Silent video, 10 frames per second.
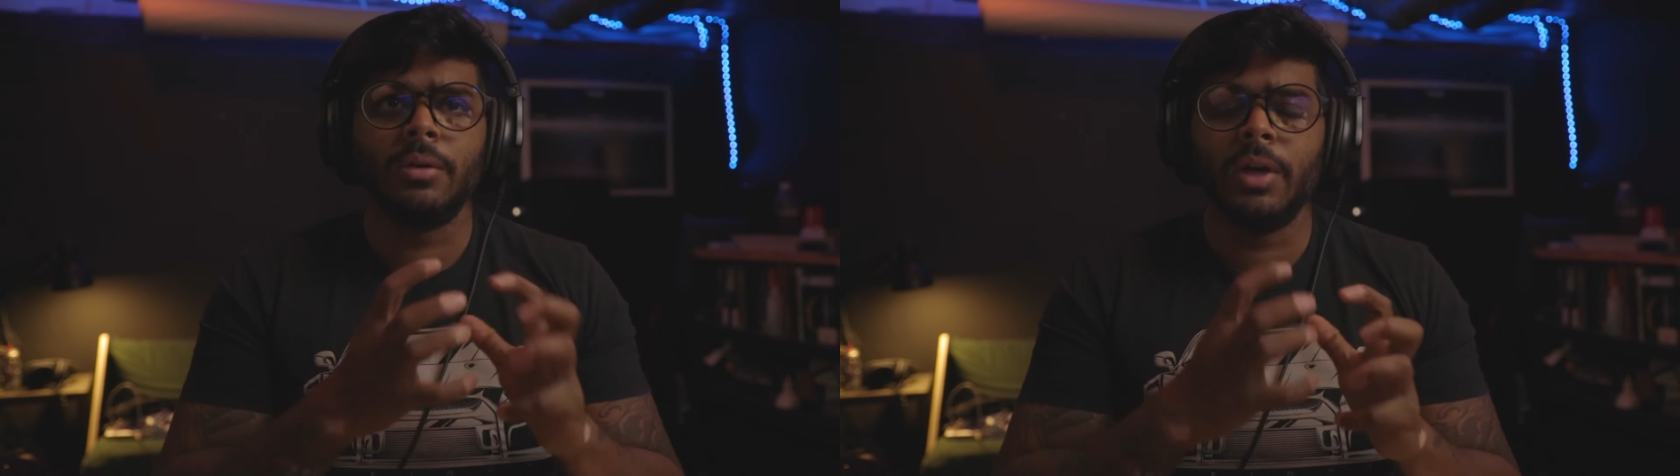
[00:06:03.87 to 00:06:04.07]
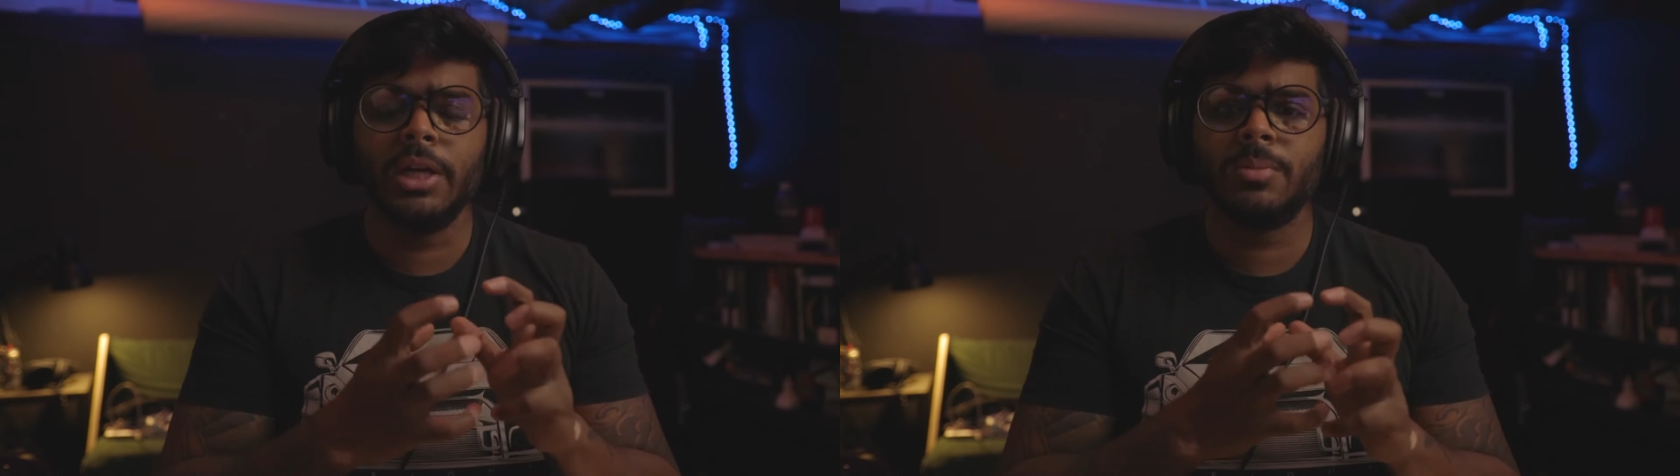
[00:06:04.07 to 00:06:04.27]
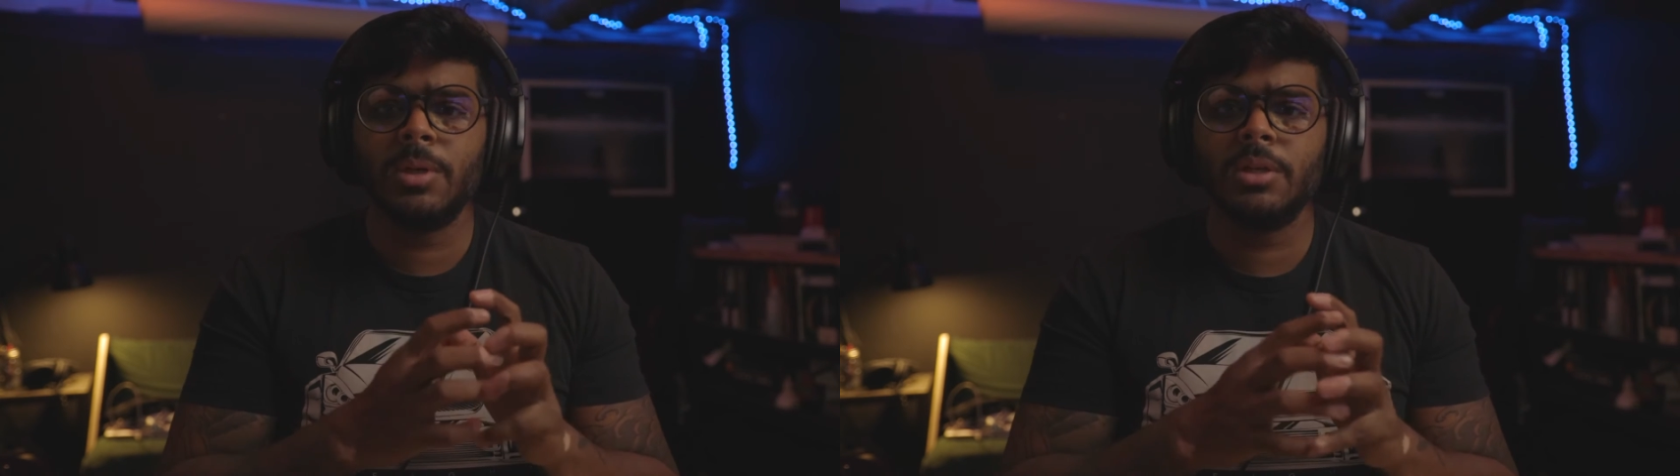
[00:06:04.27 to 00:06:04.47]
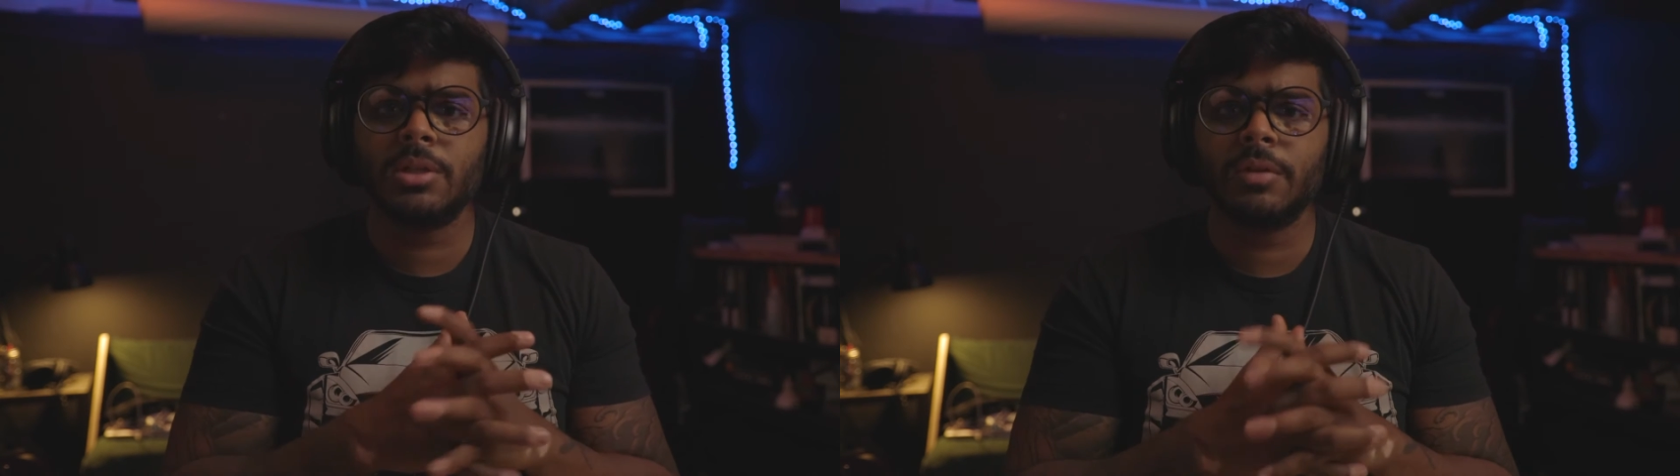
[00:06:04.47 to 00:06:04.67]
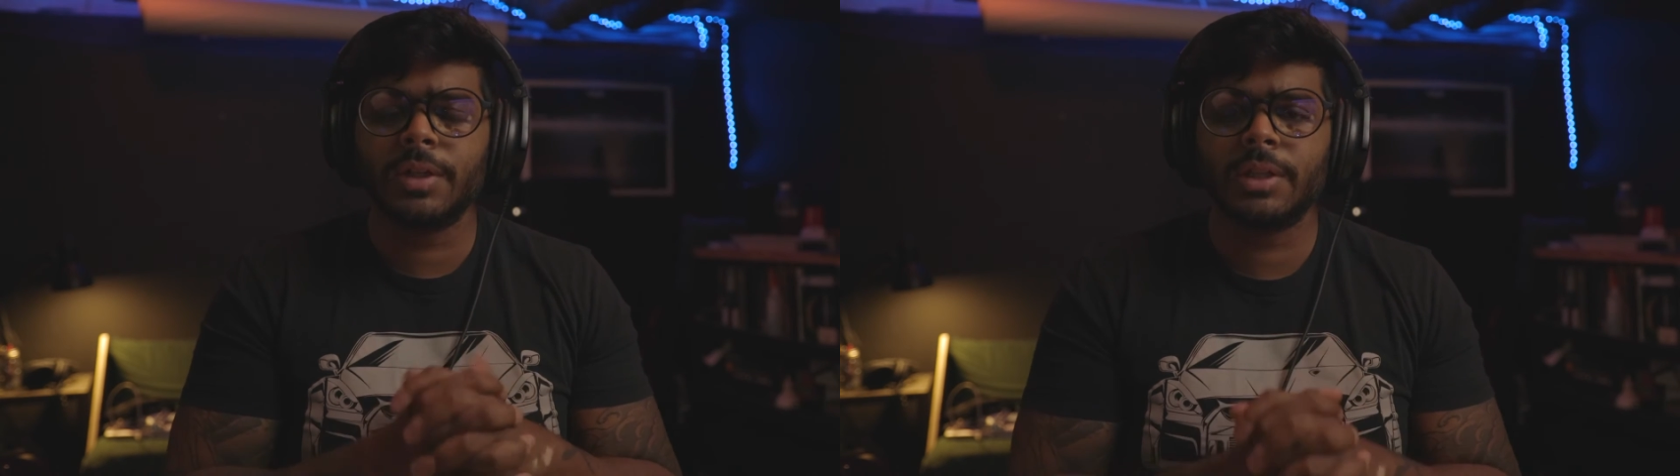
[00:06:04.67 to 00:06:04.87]
arrangement and
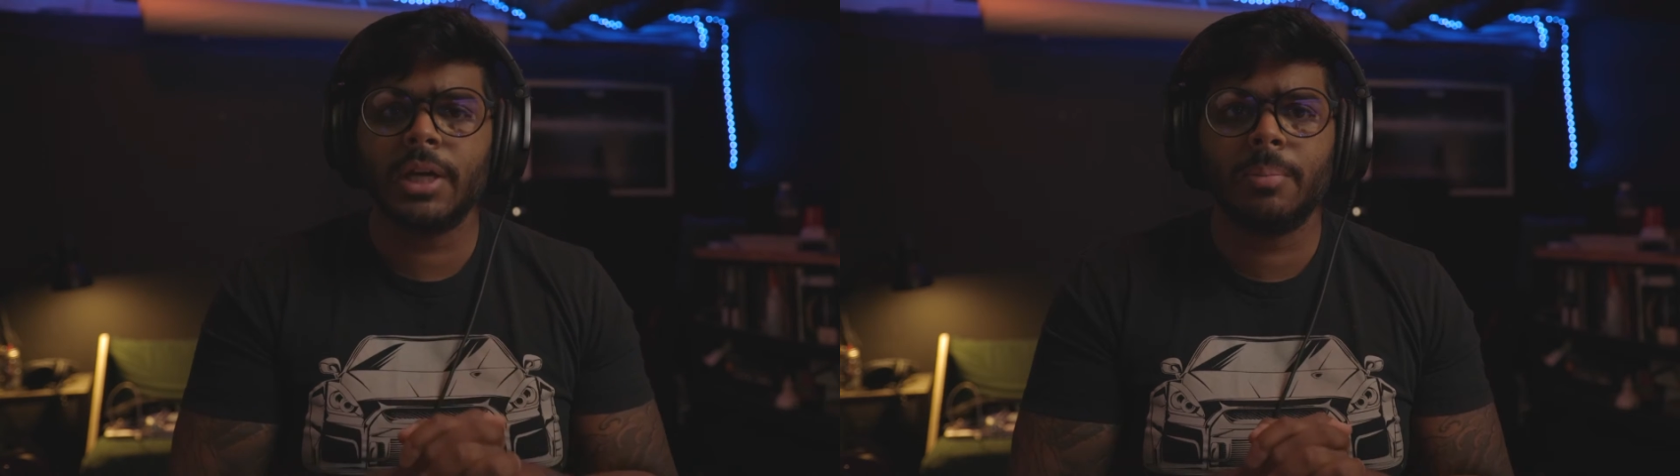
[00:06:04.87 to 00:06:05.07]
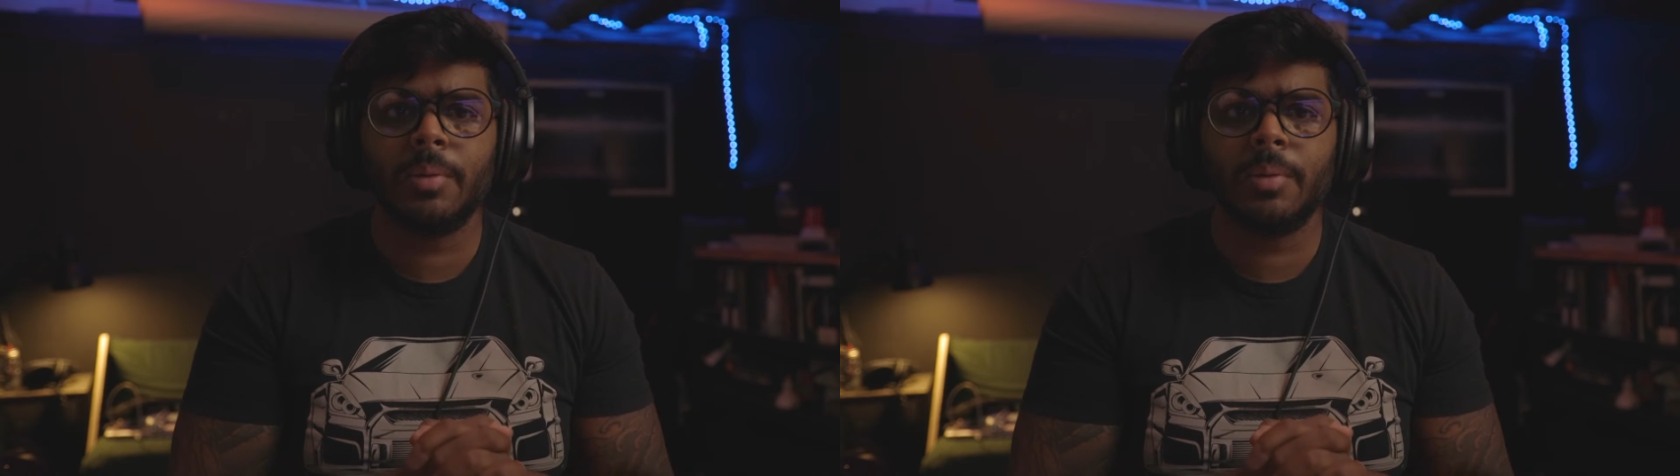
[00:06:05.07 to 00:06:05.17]
stuff like that.